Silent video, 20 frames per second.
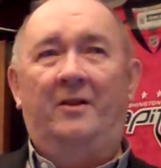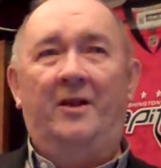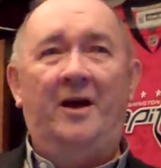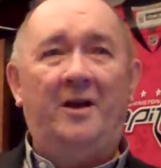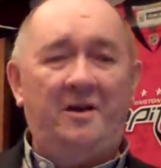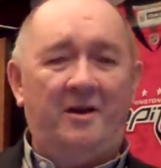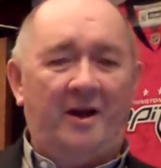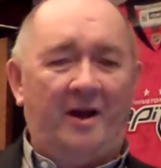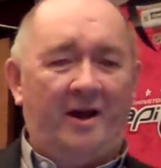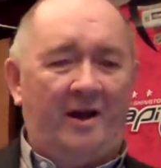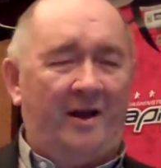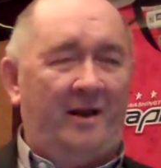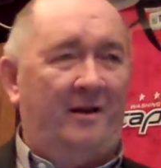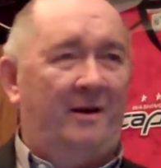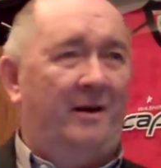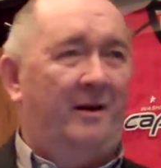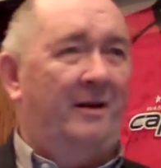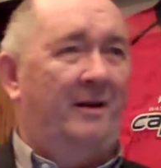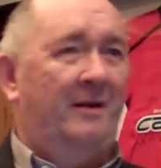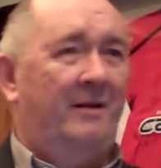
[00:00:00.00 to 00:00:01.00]

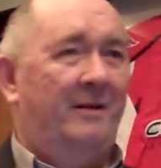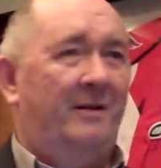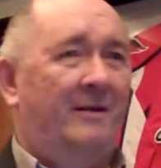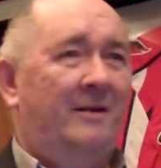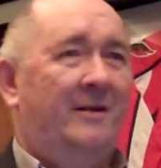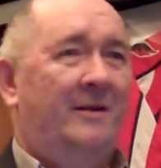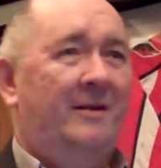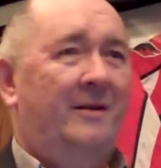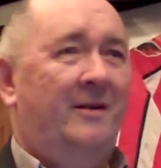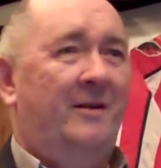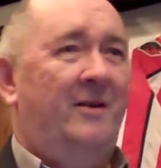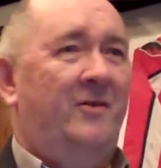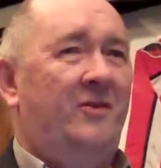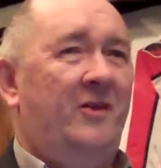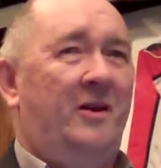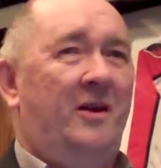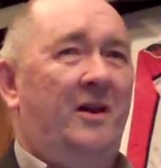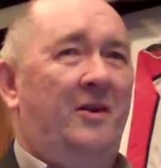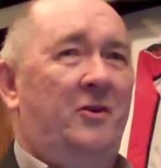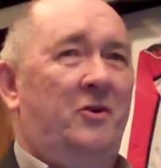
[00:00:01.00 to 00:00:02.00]
London.
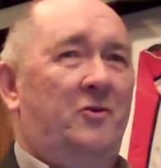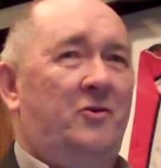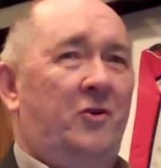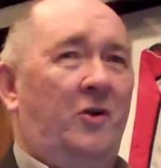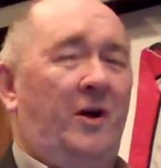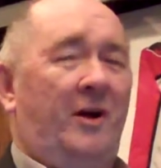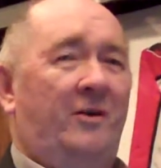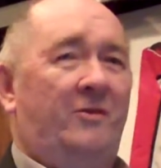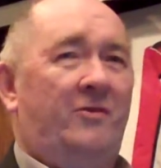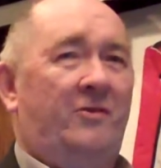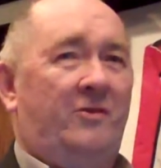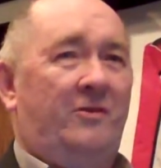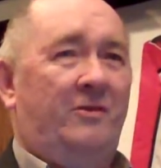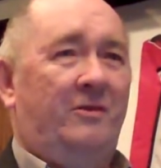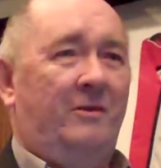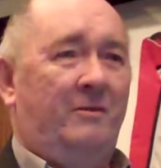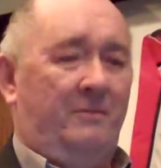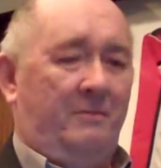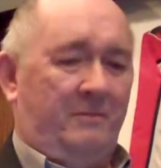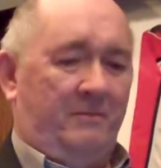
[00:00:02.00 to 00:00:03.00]
Is another choice.
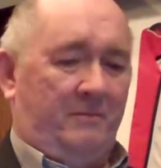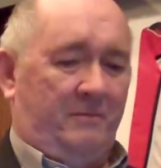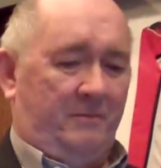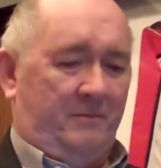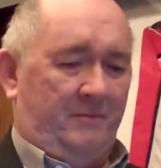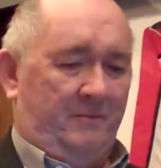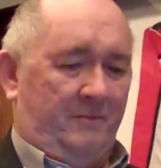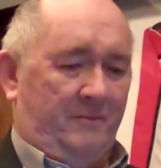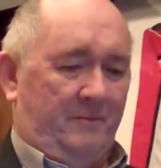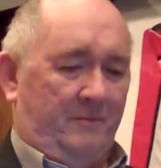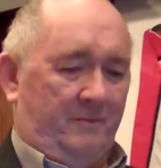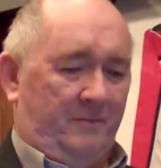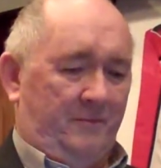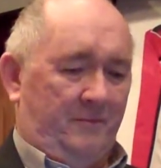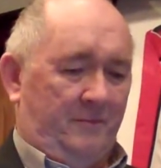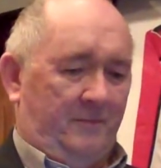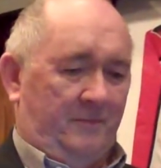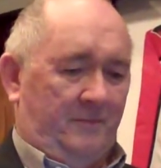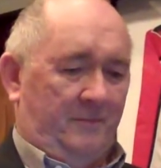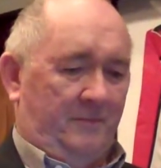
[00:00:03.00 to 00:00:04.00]
No. Was
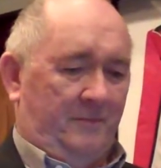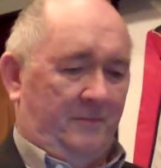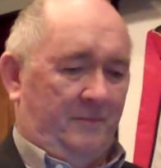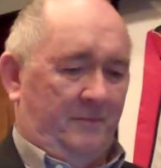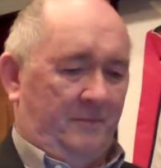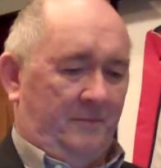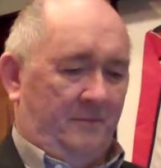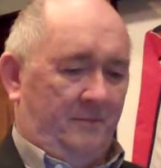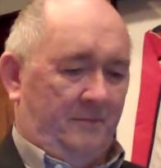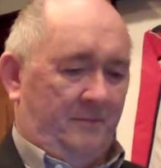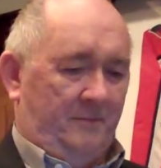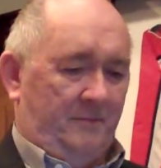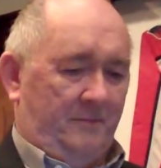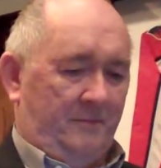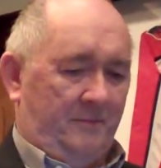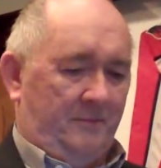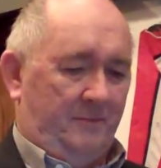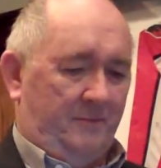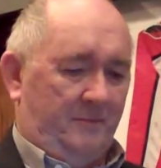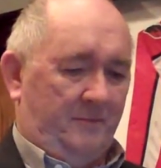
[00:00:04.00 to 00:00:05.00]
it Canada?
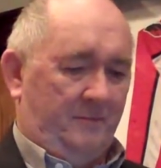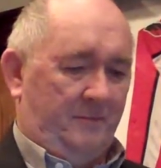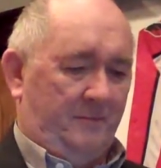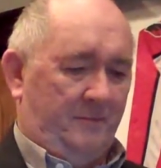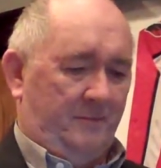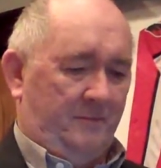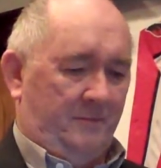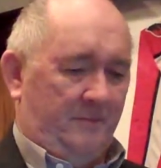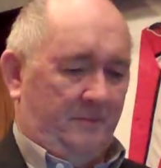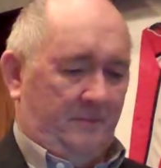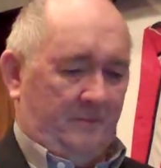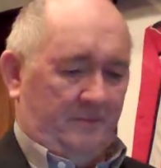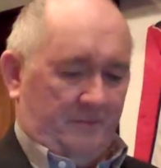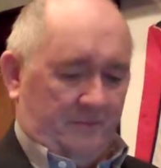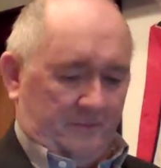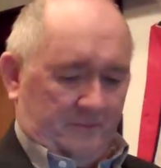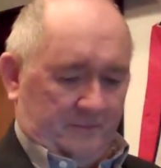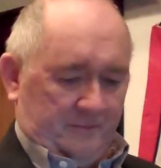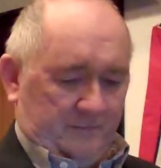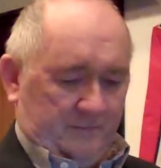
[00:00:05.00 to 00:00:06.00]
Canada.
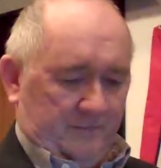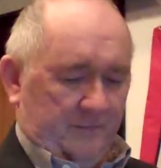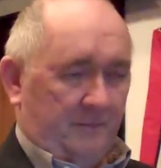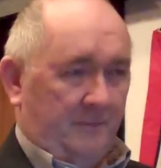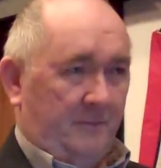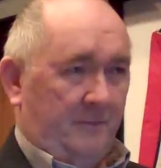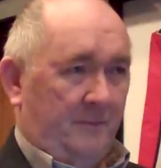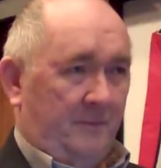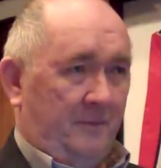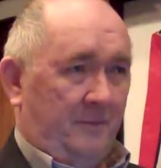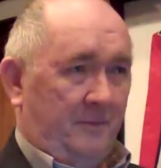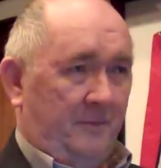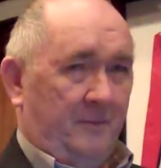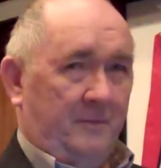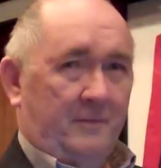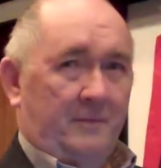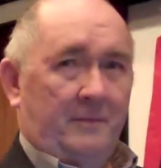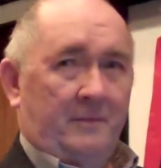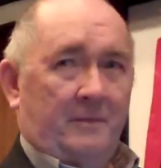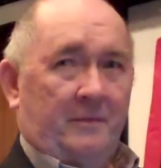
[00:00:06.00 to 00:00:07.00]
Oh, really?
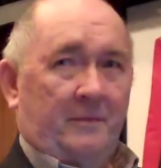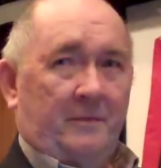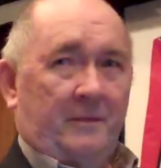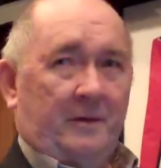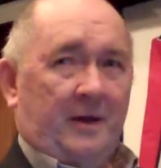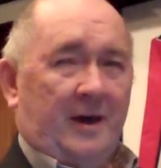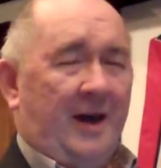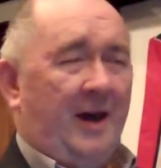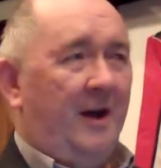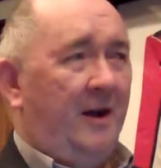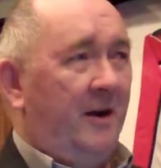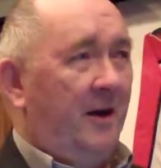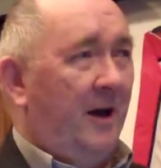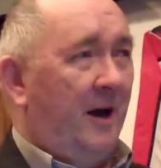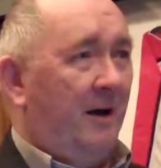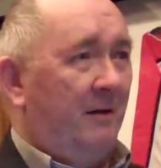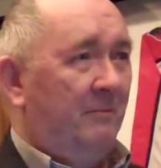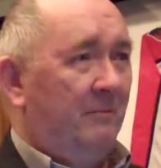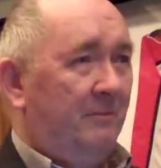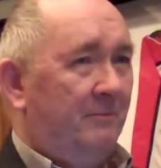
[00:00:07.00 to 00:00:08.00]

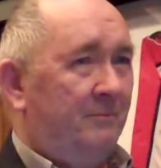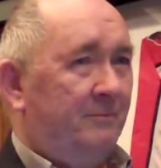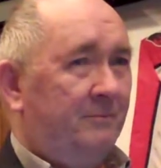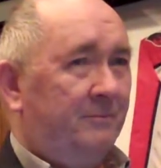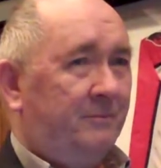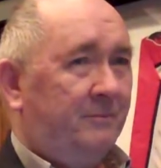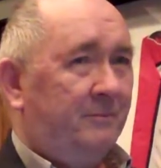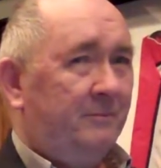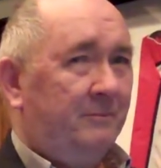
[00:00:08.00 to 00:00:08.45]
Canada. Toronto.